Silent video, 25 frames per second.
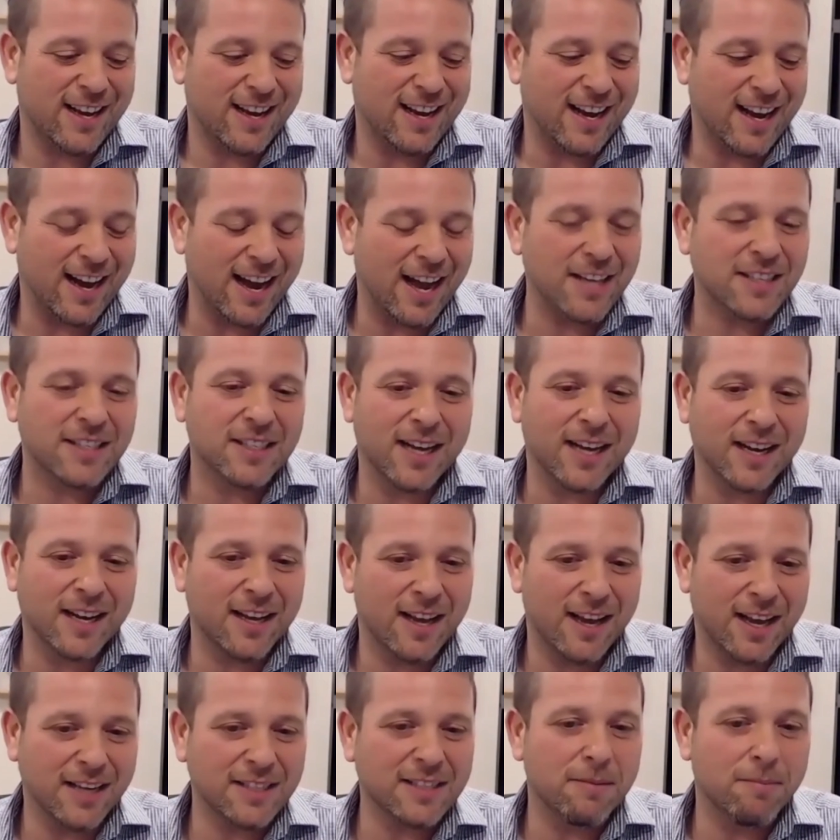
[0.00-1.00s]
Isaac
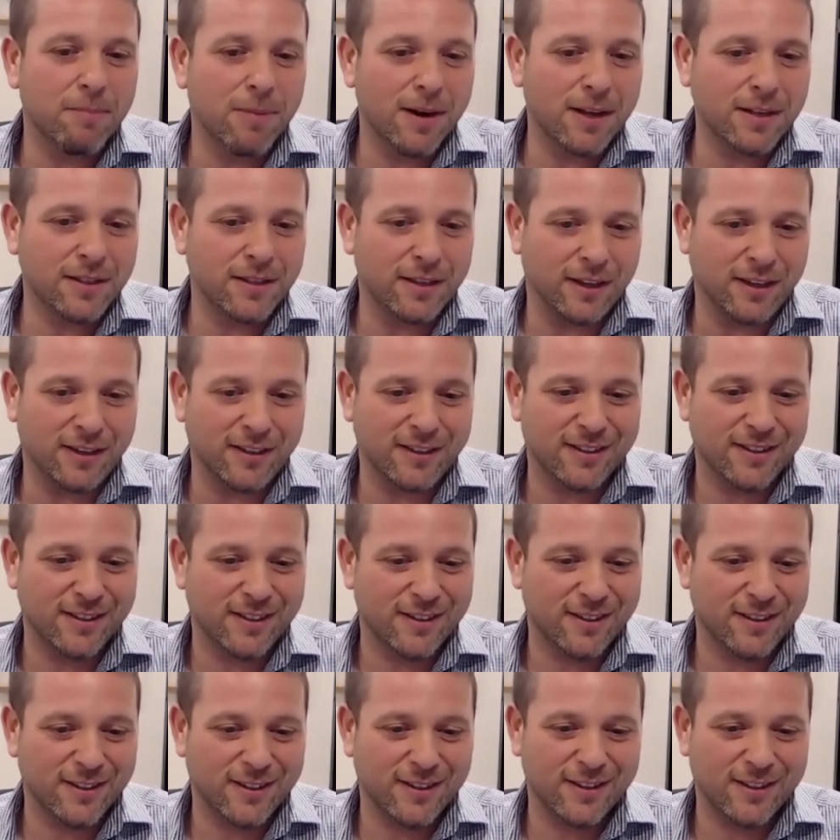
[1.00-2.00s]
has a blessing
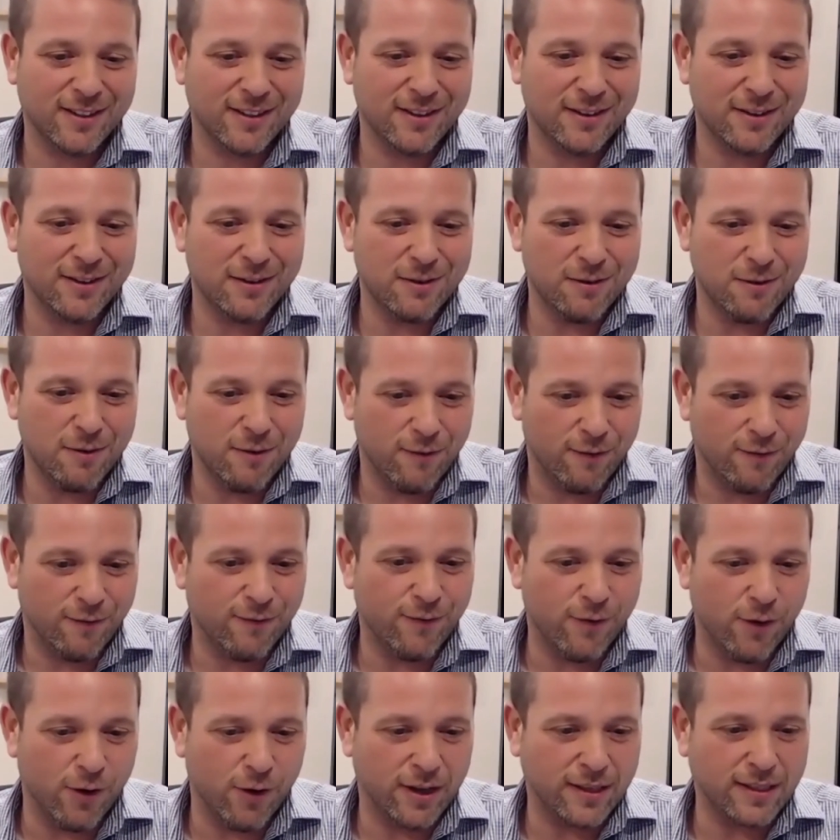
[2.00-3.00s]

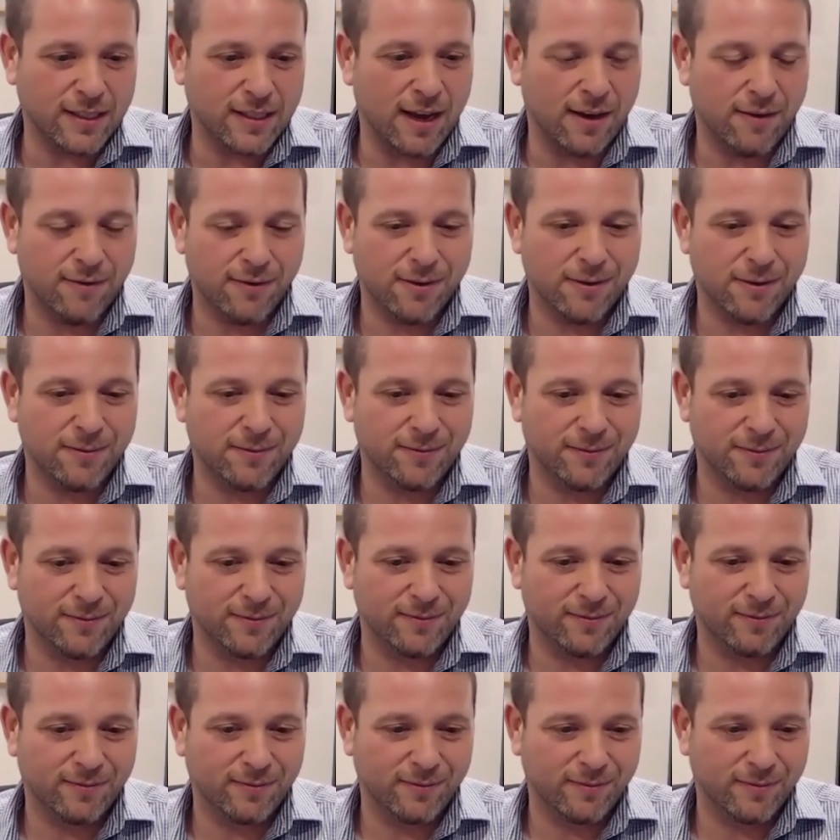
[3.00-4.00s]
for Esau,
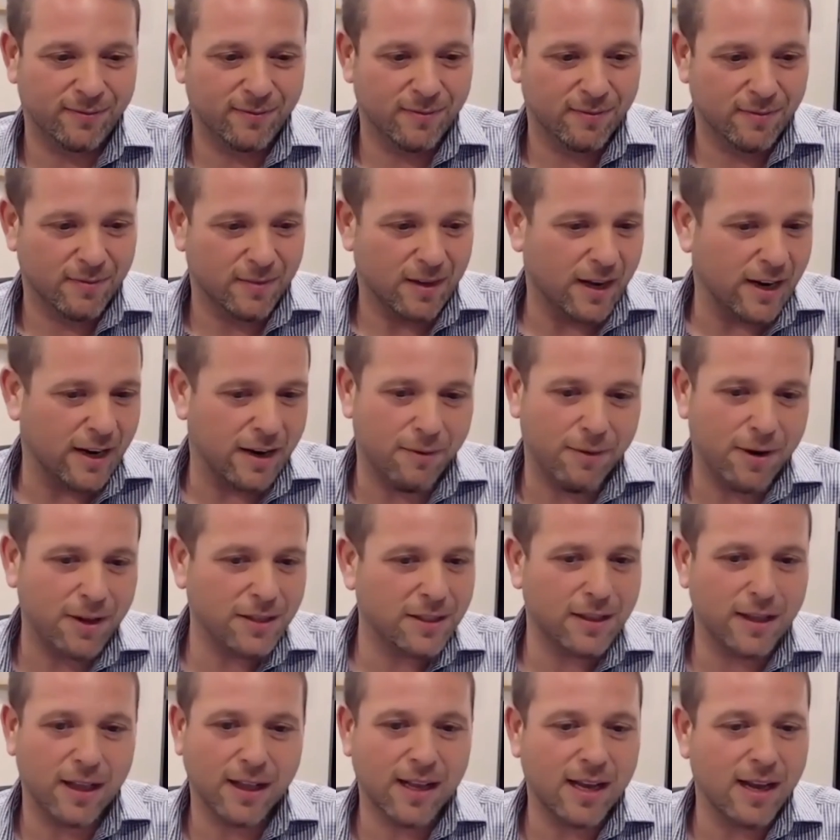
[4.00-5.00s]
and a
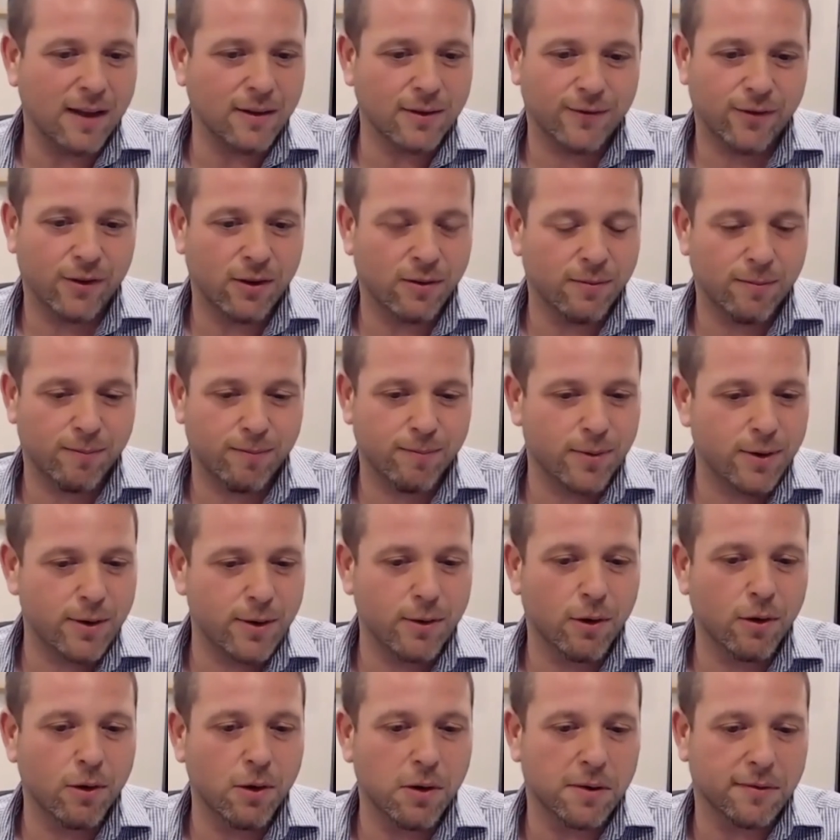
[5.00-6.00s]
blessing that comes from
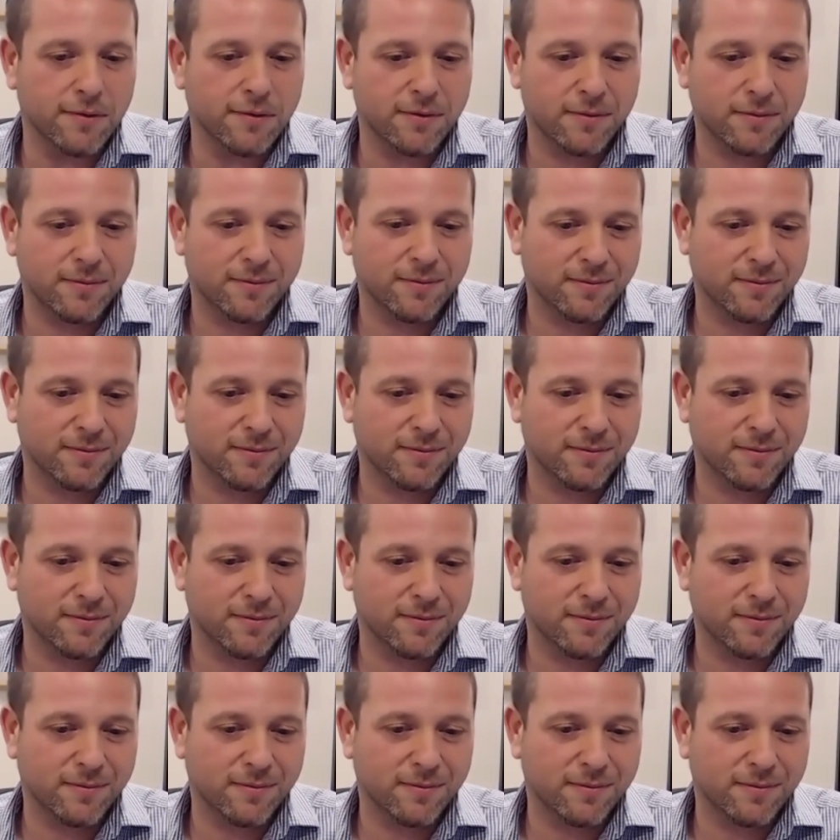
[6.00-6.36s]
pure love.